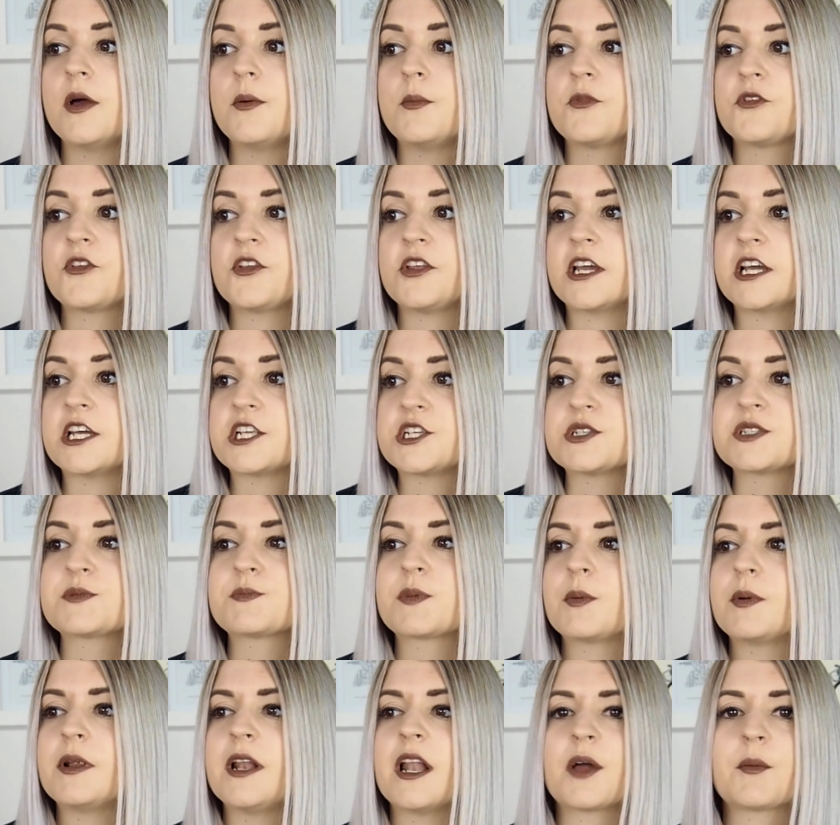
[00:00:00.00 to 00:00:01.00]
So yeah, she was
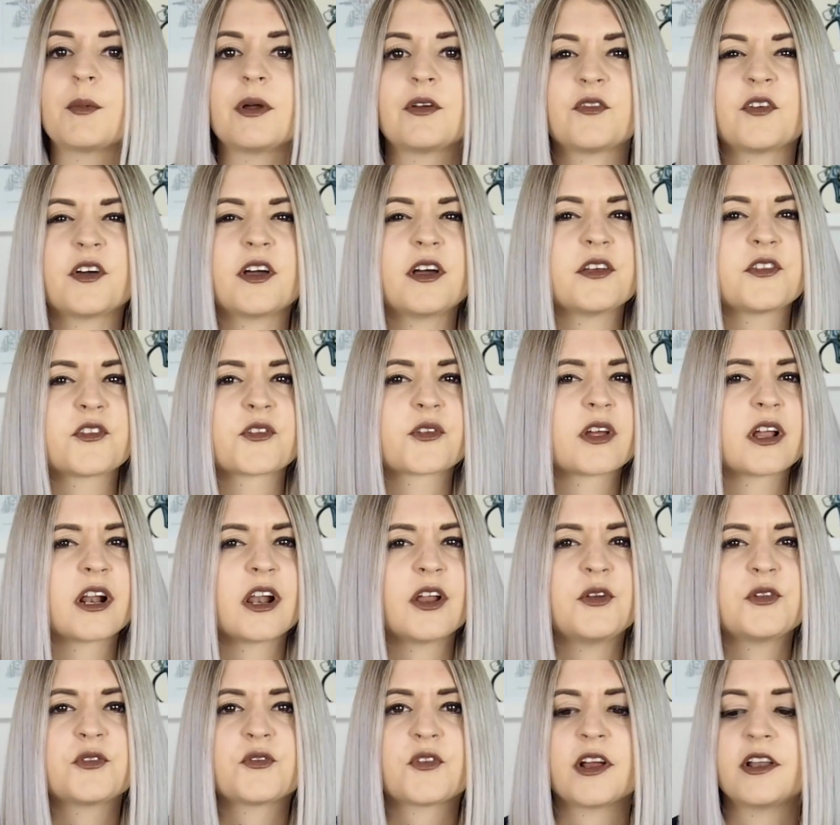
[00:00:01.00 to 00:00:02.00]
probably like my first
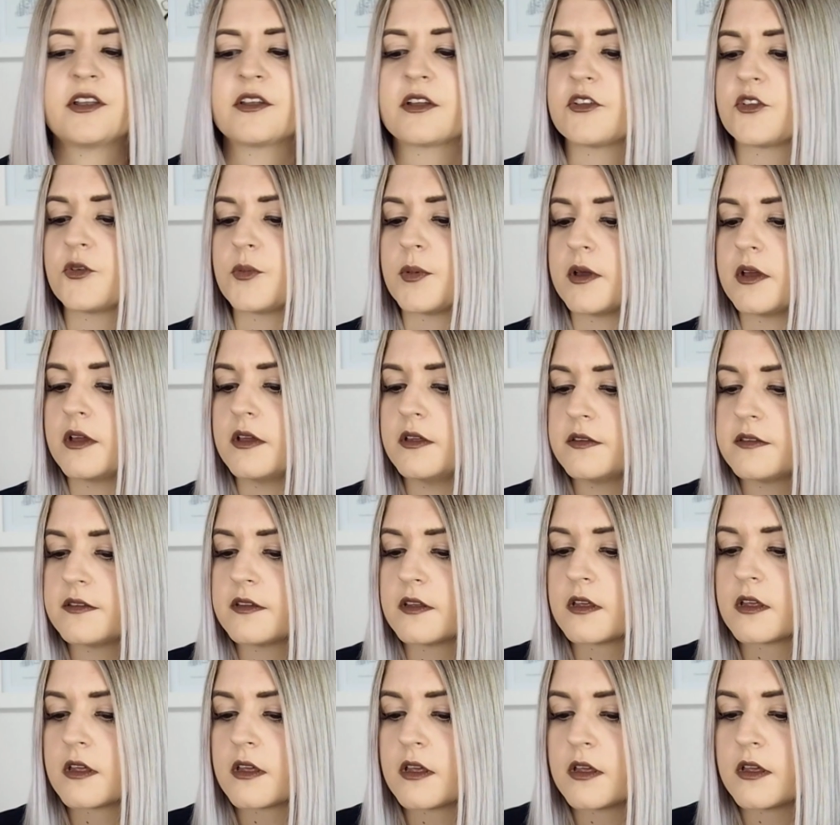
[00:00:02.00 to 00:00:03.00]
close friend, I suppose.
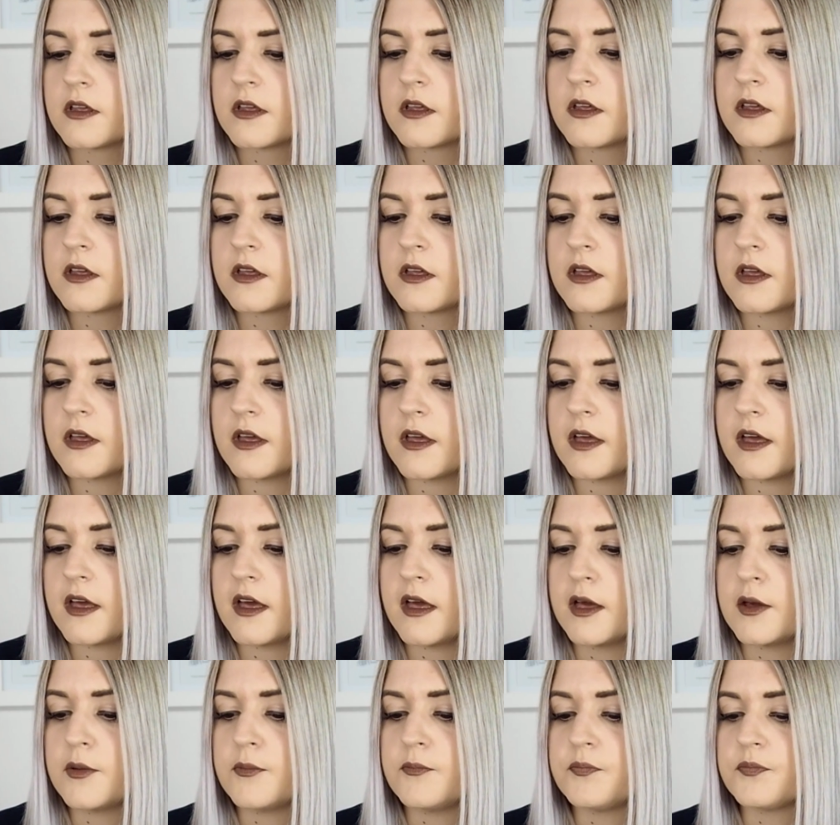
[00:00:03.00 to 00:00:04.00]

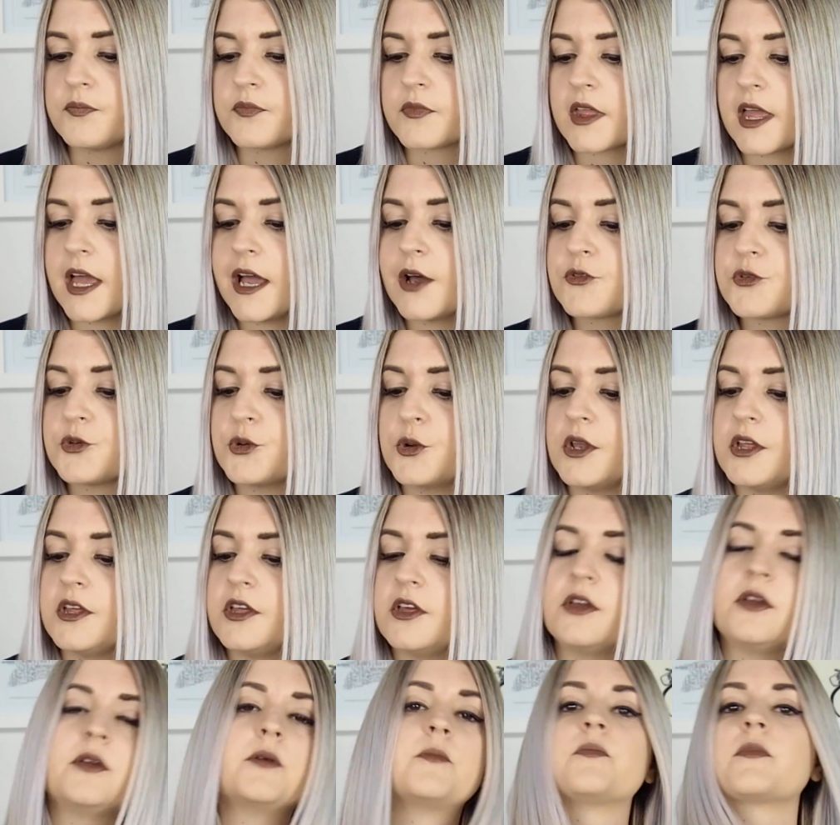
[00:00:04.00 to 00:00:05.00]
How tall are
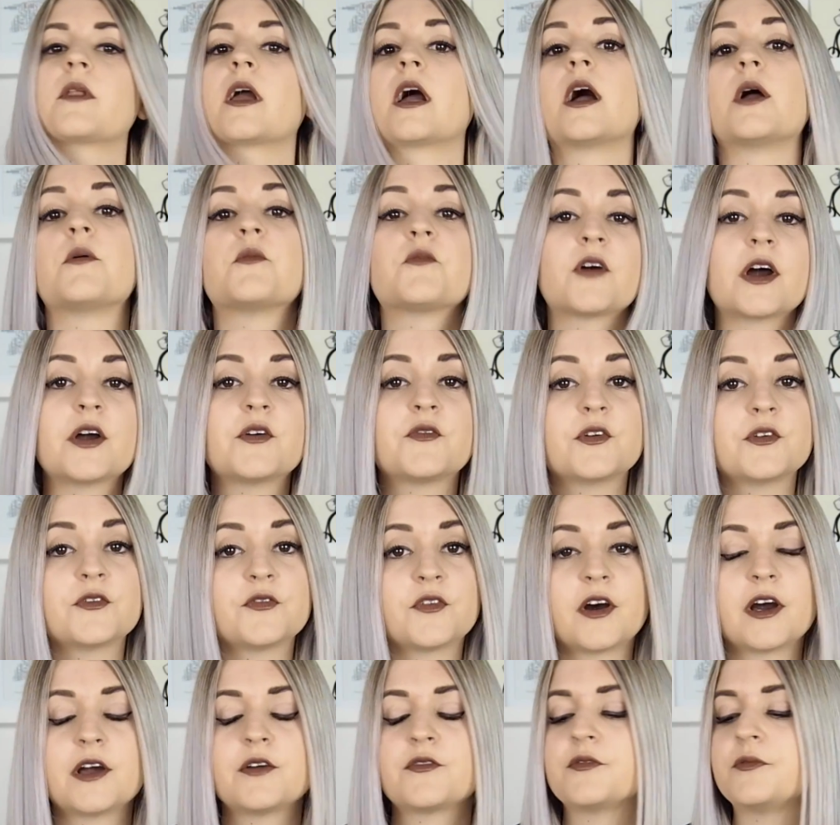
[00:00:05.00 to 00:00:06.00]
you? I'm
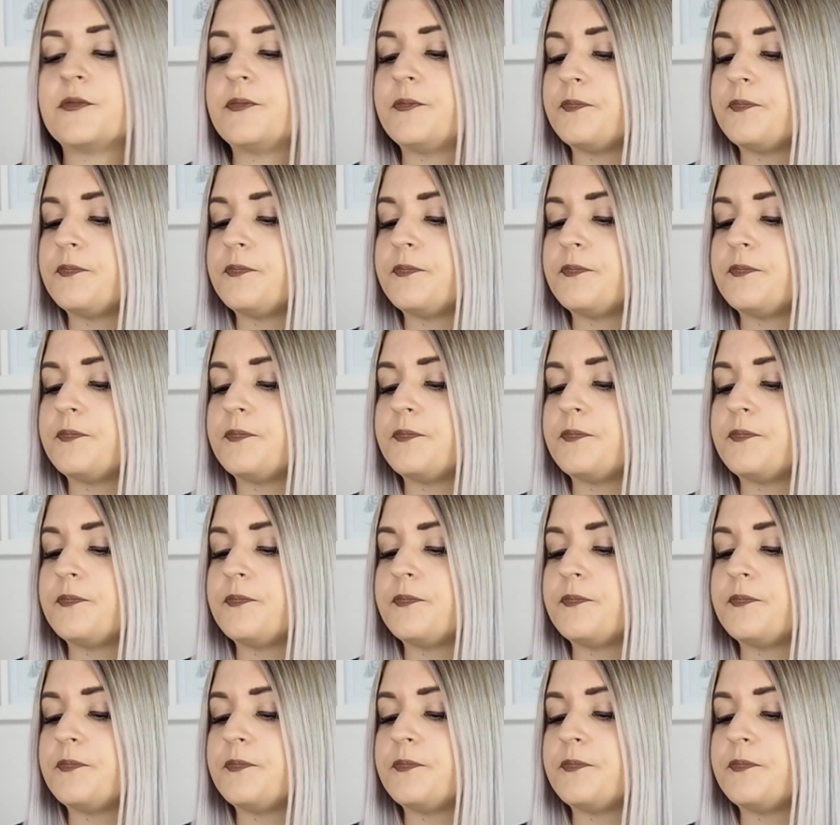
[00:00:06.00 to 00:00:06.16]
5'5".